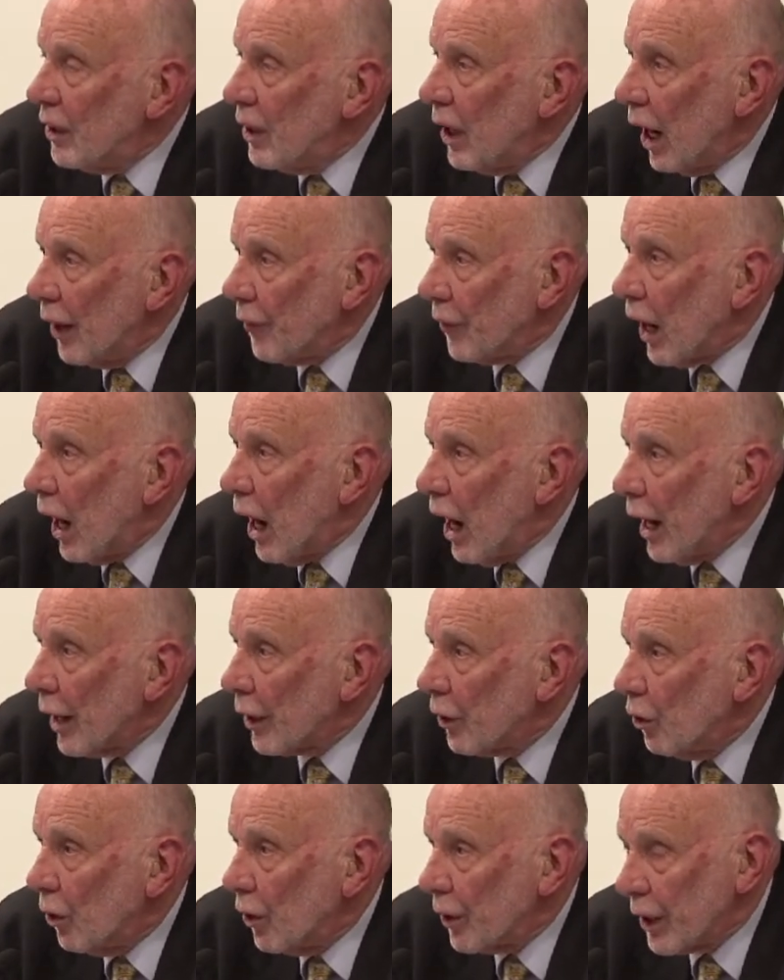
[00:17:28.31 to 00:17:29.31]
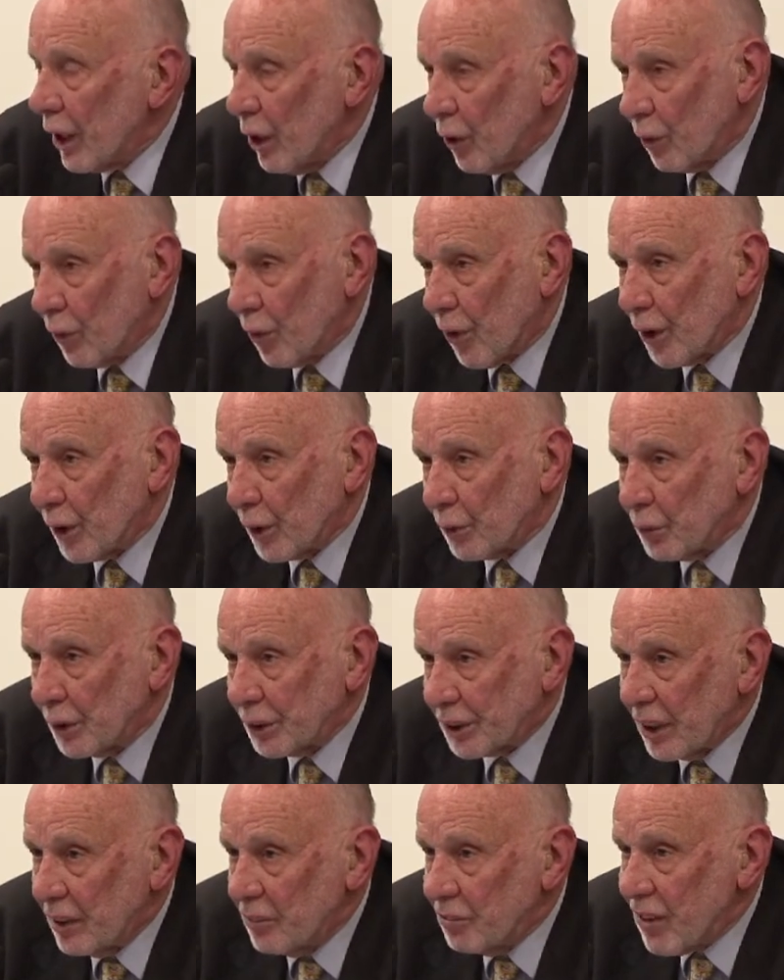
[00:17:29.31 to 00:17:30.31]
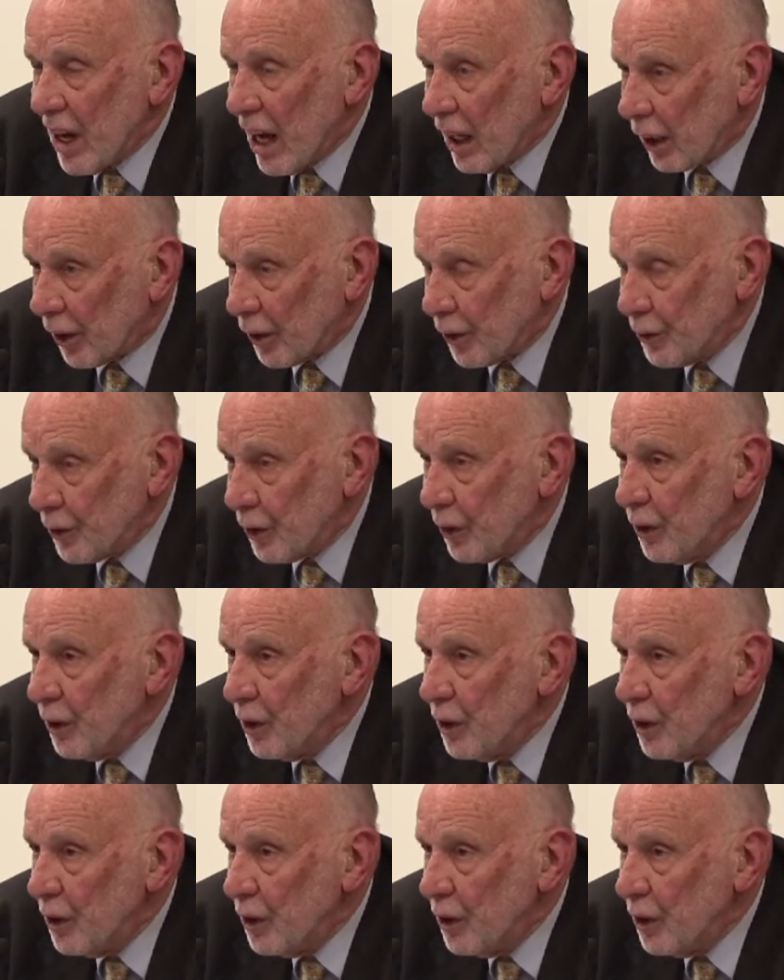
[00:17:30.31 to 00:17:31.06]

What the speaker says: and the High Court held that it was invalid,